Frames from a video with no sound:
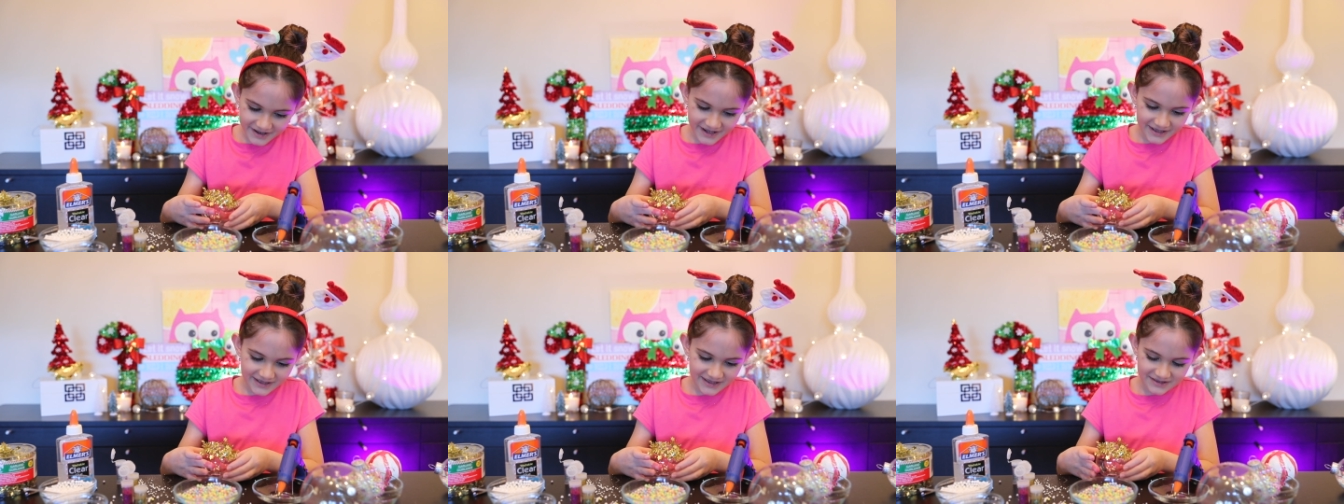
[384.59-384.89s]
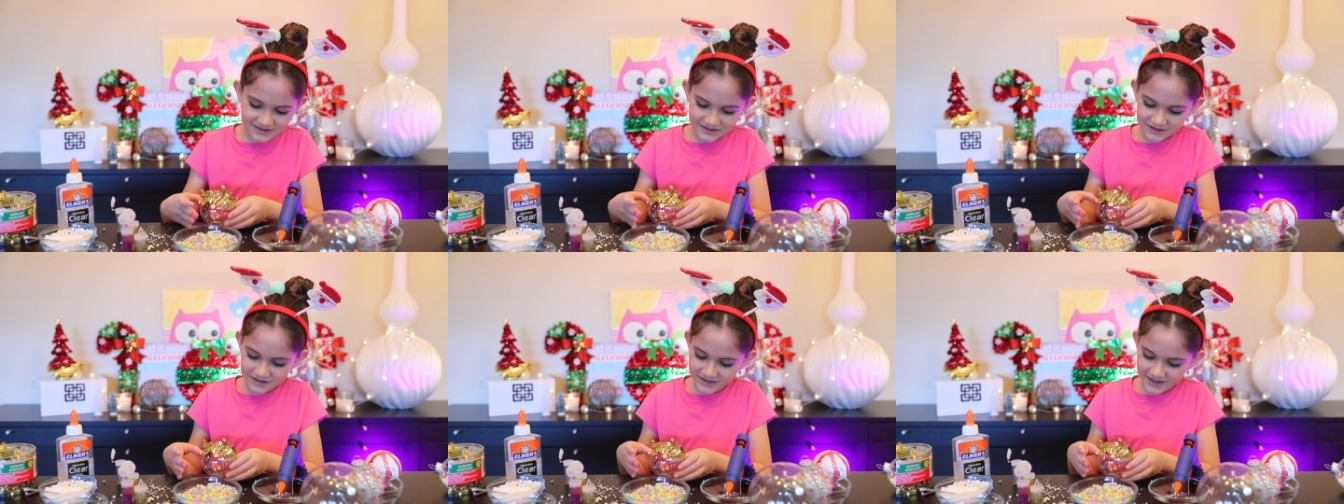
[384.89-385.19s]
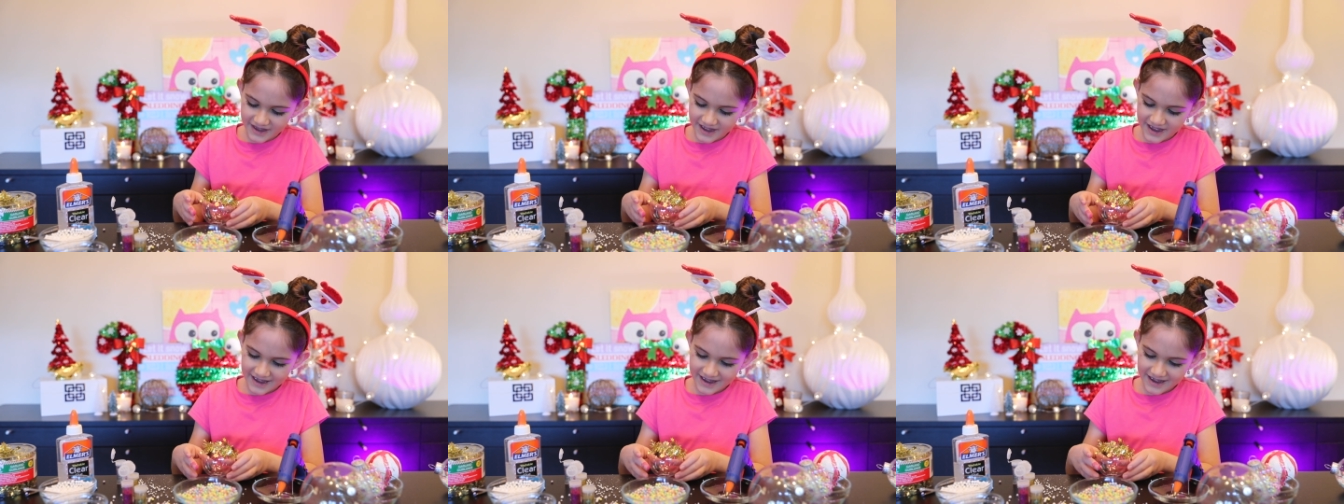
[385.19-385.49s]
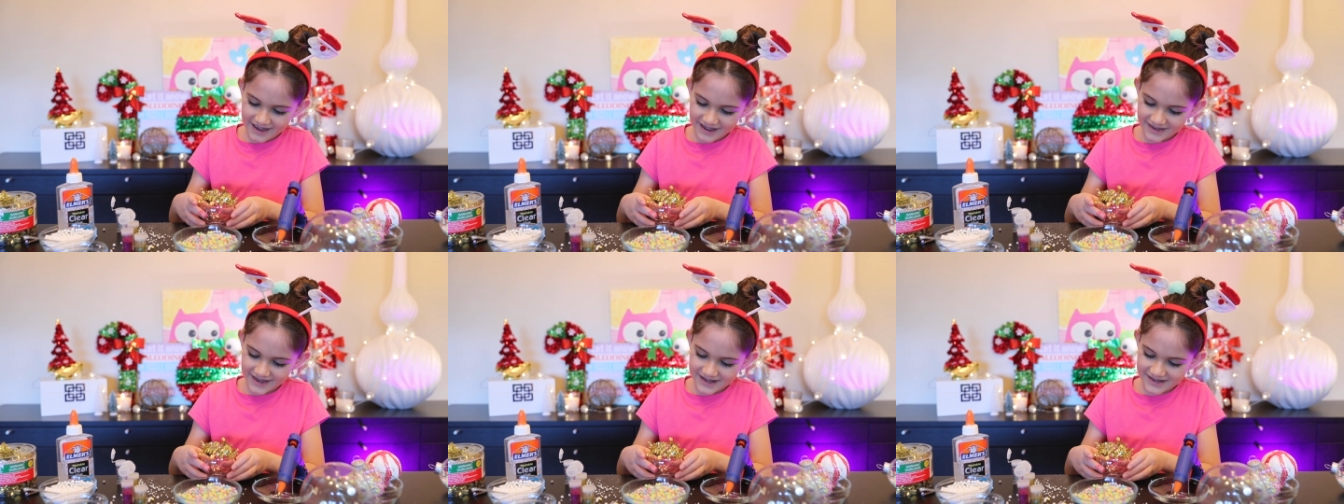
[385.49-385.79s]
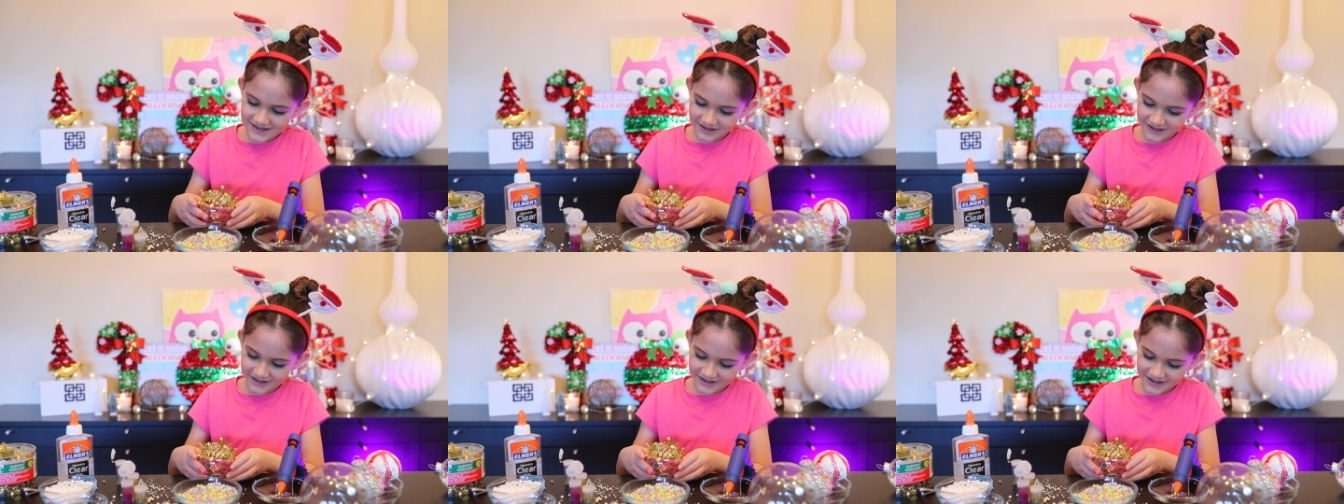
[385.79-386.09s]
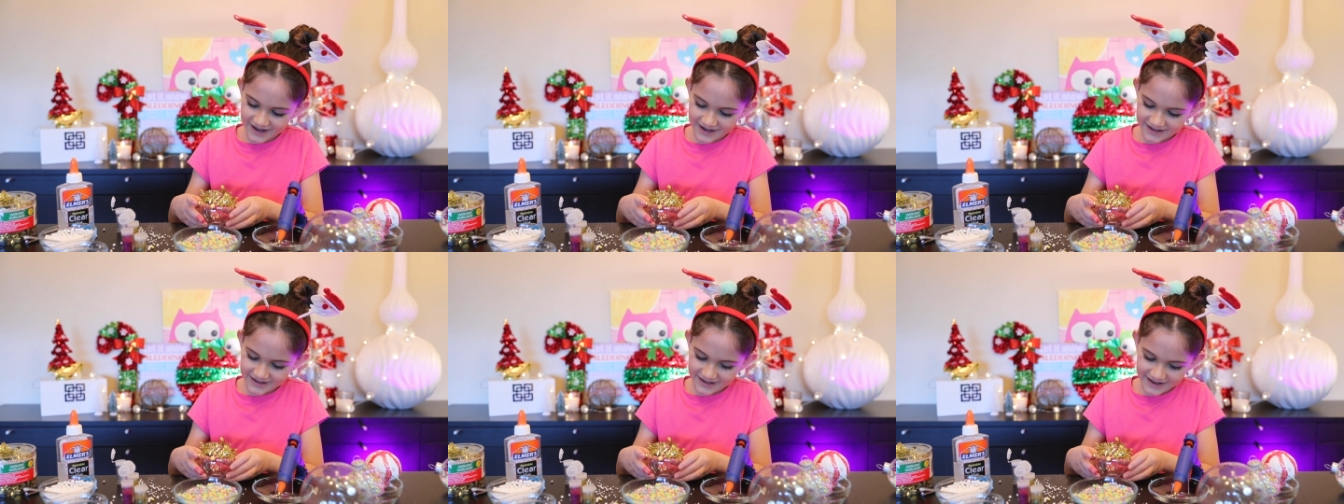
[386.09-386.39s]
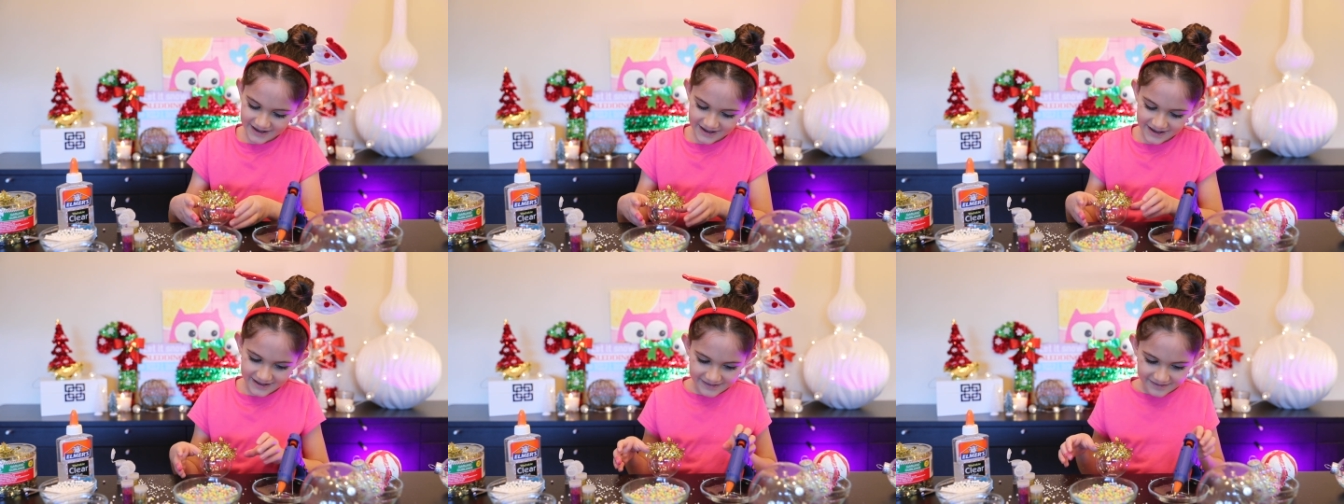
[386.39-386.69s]
Okay, let's do that. That's a good
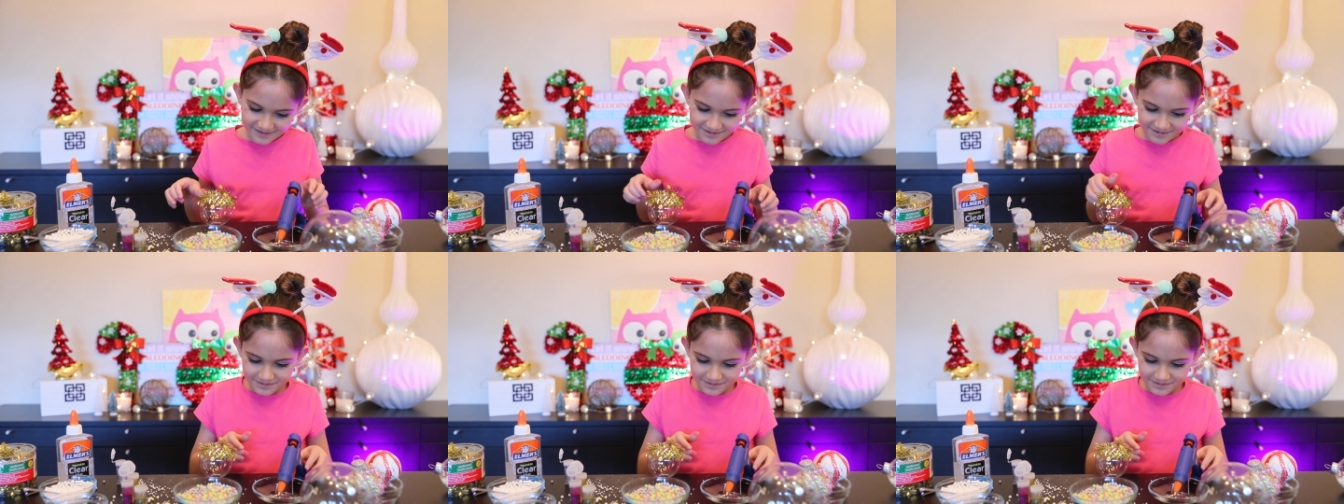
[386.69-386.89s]
idea.